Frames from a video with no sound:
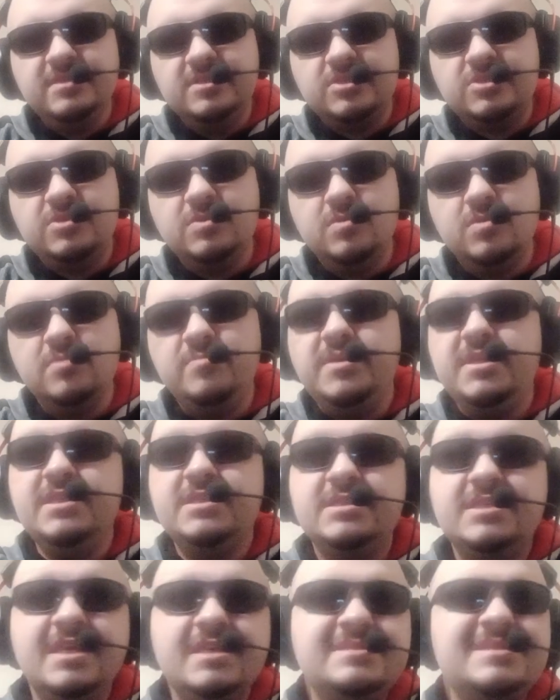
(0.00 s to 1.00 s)
this to him, he
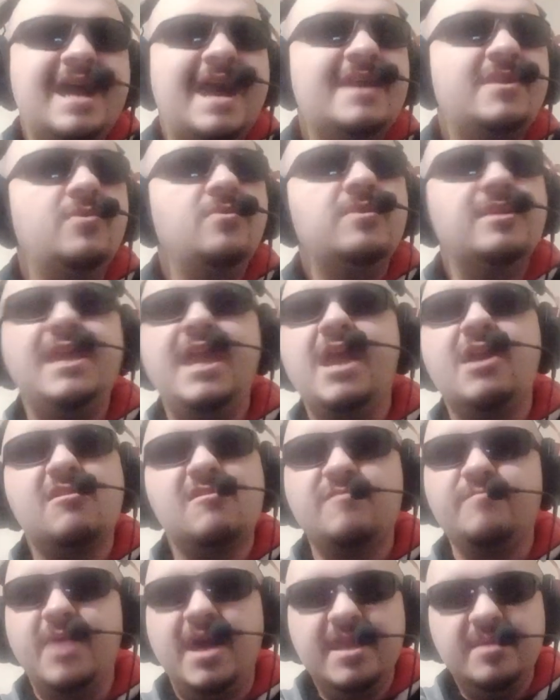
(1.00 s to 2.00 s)
says, I don't care
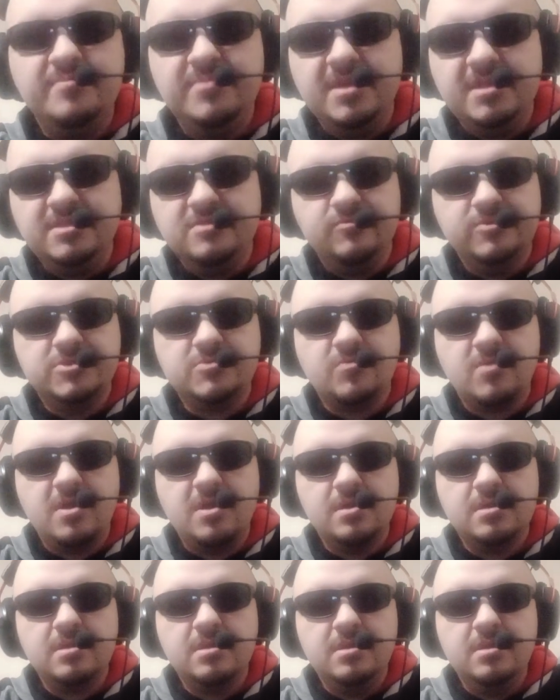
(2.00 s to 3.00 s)
if my opinion was
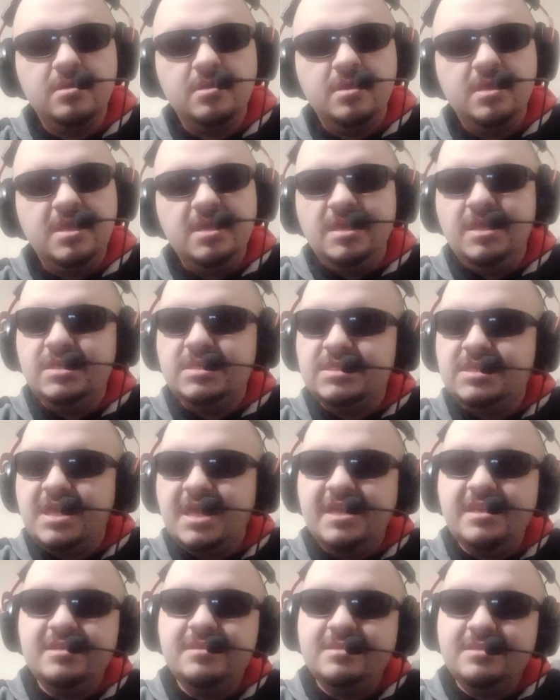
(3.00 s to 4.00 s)
wrong. He
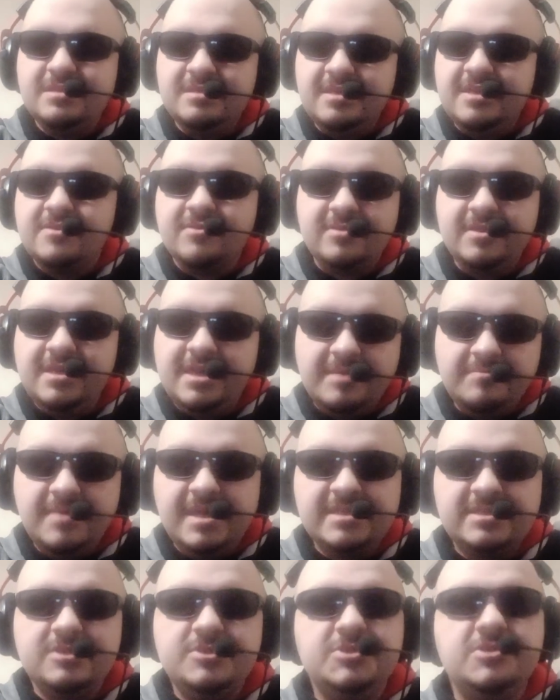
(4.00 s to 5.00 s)
said literally on
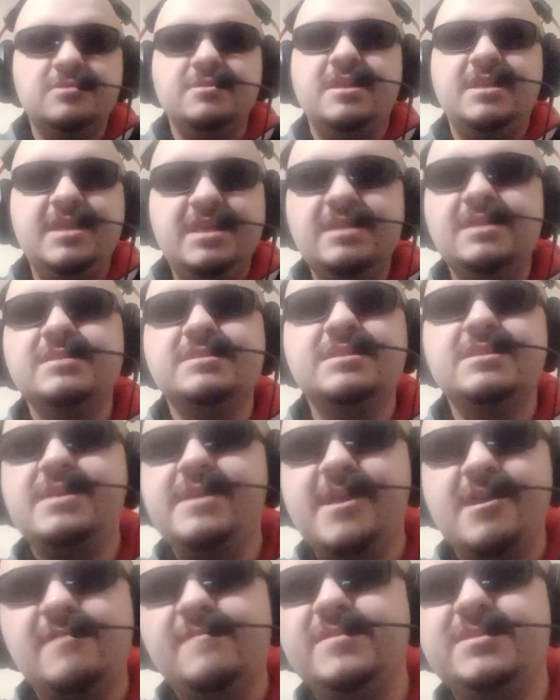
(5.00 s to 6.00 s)
Messenger that he doesn't
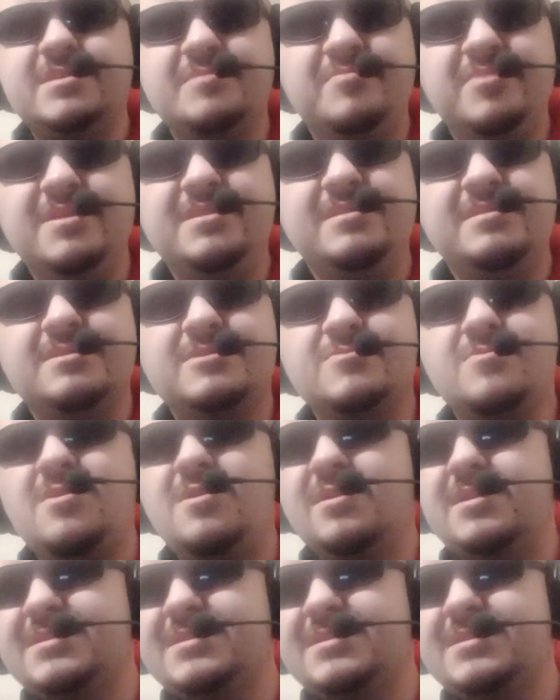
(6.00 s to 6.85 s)
care if his opinion is wrong.